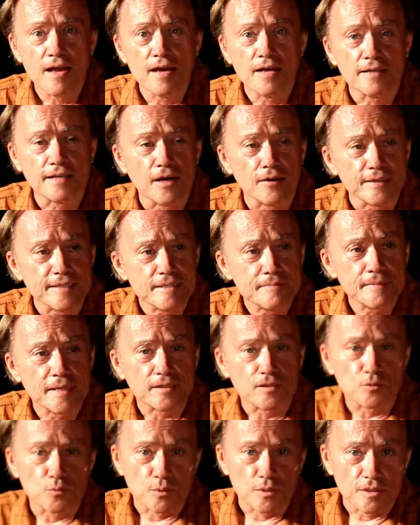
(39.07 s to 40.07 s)
Now, in
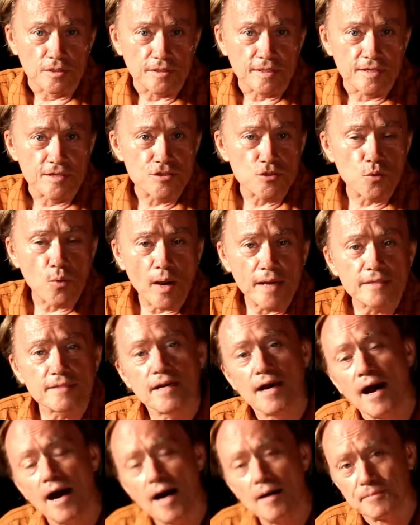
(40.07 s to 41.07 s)
metalwork, it is quite
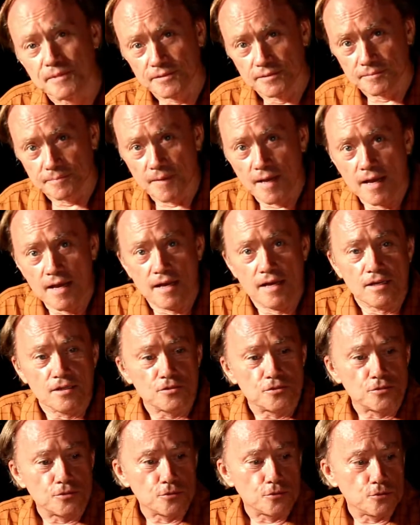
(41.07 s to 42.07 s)
common
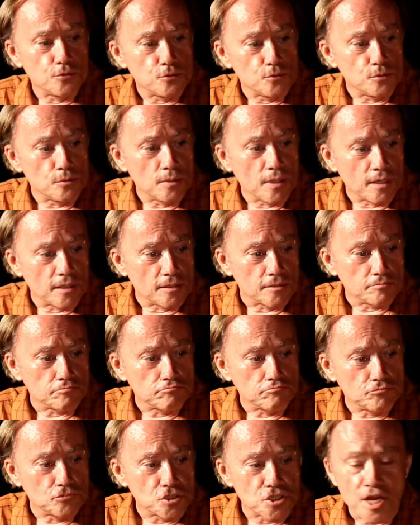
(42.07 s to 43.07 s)
to
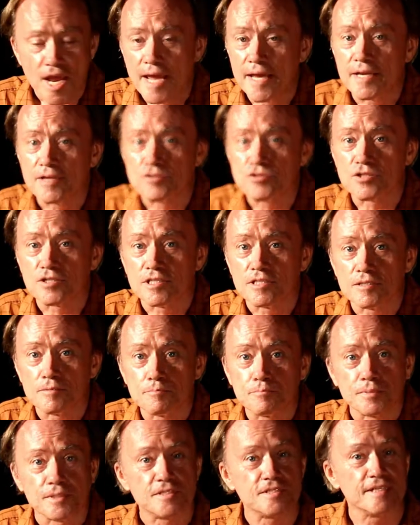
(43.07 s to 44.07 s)
change the
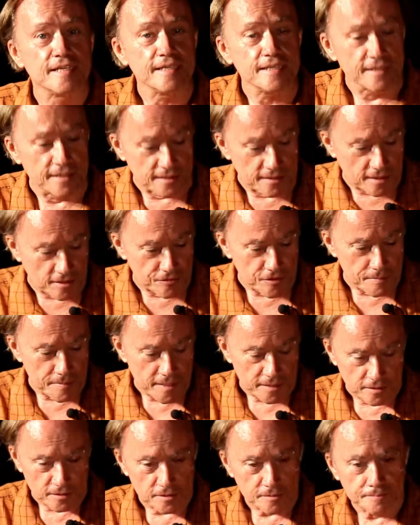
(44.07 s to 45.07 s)
patina of the
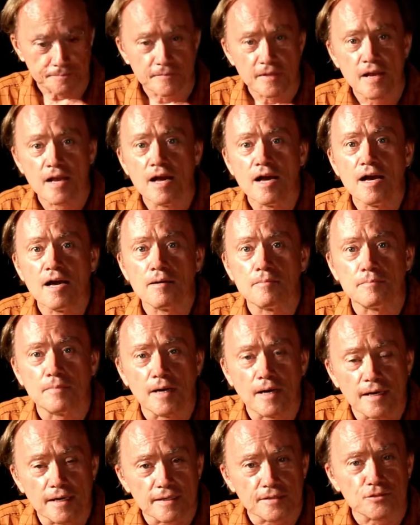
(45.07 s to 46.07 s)
metal
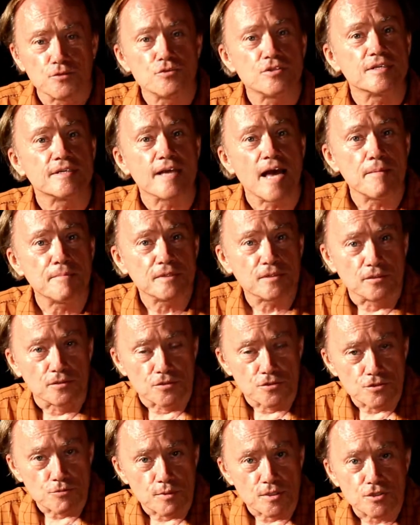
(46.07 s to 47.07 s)
by using
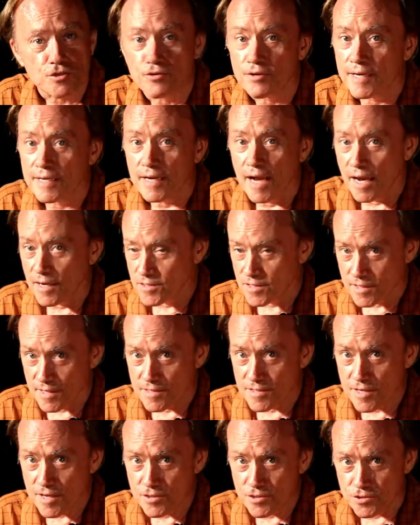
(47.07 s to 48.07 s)
chemicals which create
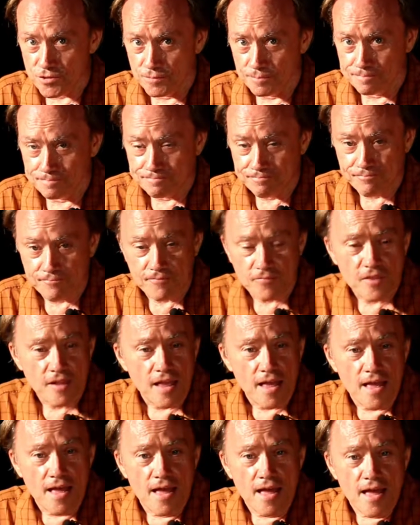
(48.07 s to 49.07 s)
oxidization.
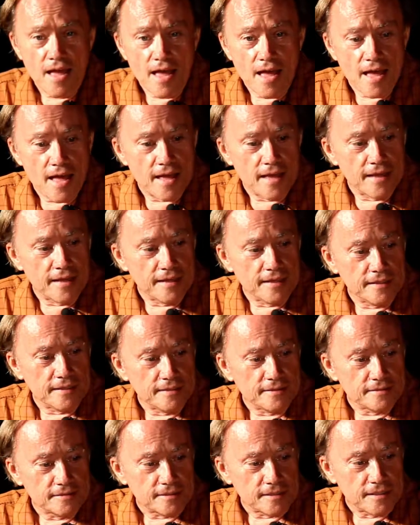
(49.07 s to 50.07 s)

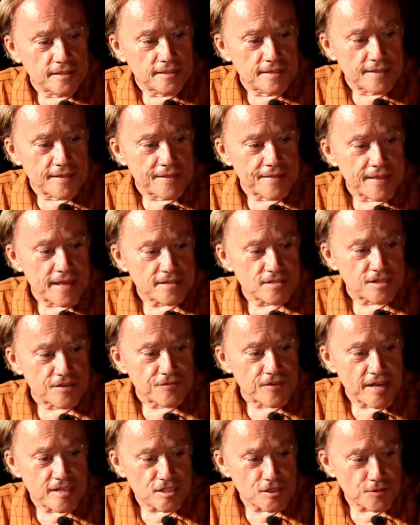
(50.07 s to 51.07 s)
And that's a
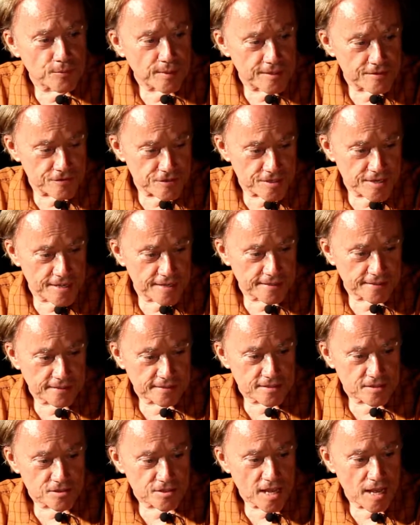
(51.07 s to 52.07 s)
fancy way of saying that
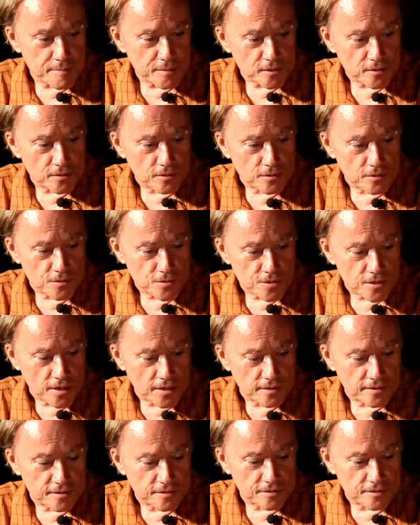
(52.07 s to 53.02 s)
these chemicals are